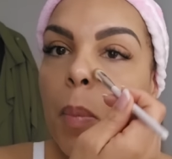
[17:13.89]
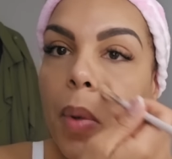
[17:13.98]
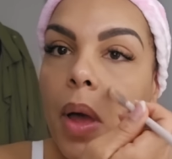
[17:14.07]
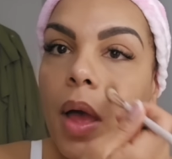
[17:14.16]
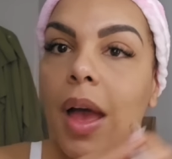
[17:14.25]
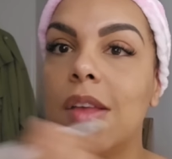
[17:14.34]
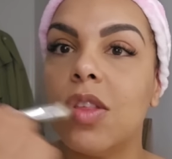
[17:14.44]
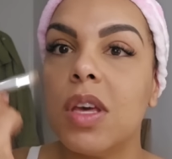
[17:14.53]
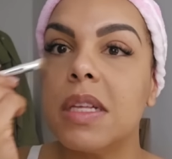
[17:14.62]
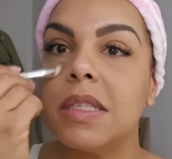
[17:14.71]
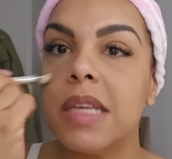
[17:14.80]
But as
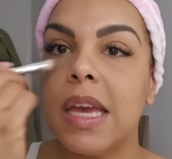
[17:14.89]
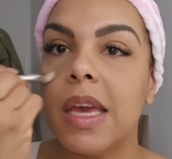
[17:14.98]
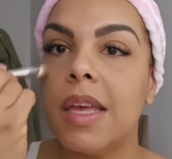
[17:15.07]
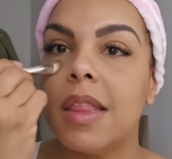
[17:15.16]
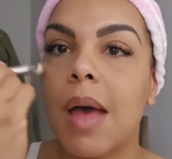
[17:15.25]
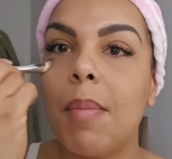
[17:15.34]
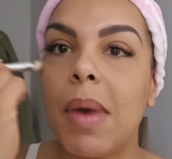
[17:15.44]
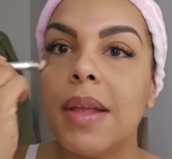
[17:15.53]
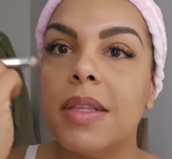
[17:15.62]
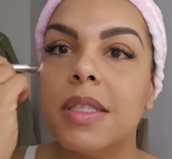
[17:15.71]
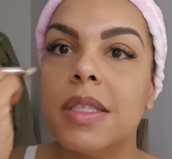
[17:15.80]
you can see, that
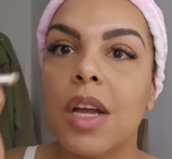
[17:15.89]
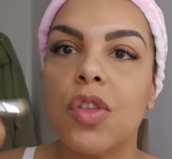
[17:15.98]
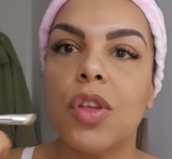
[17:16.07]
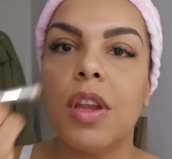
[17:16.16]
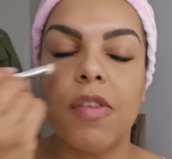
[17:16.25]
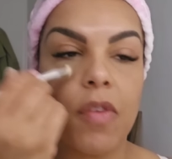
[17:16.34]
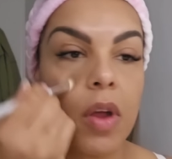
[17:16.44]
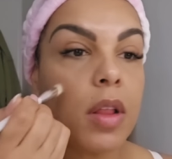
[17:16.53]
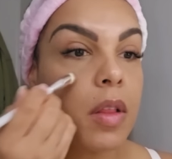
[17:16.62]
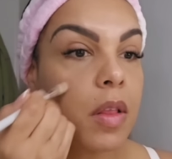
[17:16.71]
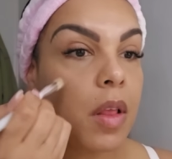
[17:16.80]
made such a
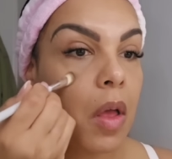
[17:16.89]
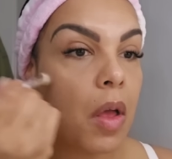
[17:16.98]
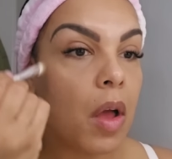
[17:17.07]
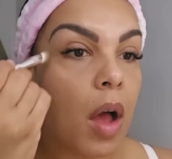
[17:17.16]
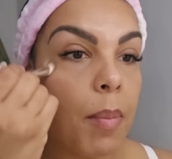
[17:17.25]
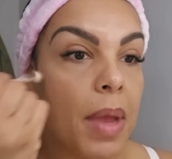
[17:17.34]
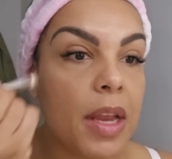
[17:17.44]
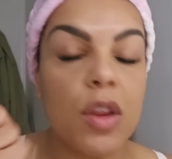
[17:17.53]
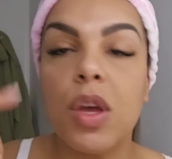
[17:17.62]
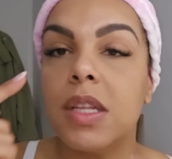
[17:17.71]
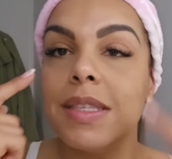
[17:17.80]
difference. I
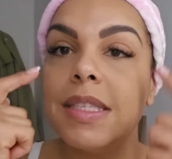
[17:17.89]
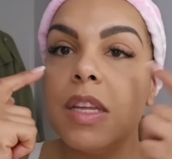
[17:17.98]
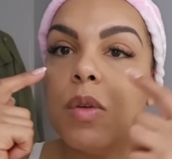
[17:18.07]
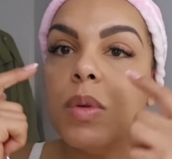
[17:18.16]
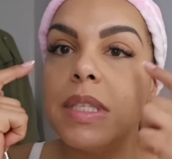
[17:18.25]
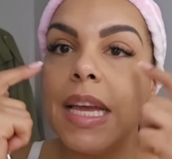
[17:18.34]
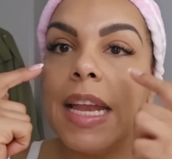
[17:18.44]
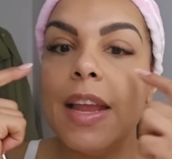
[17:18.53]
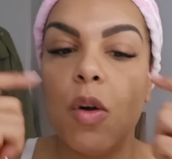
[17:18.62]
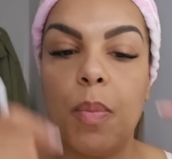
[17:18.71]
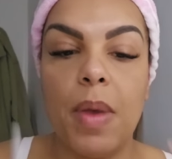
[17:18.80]
mean, you can still see a
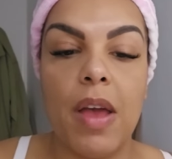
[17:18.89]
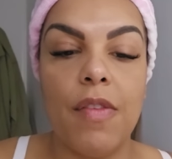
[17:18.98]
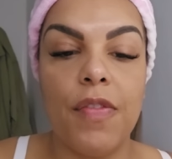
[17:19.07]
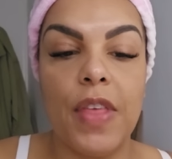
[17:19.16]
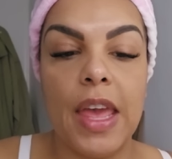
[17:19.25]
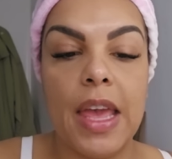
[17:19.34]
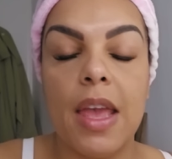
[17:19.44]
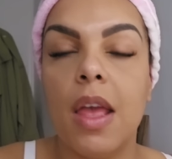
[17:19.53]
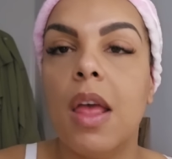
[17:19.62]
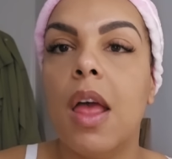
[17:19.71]
little bit of the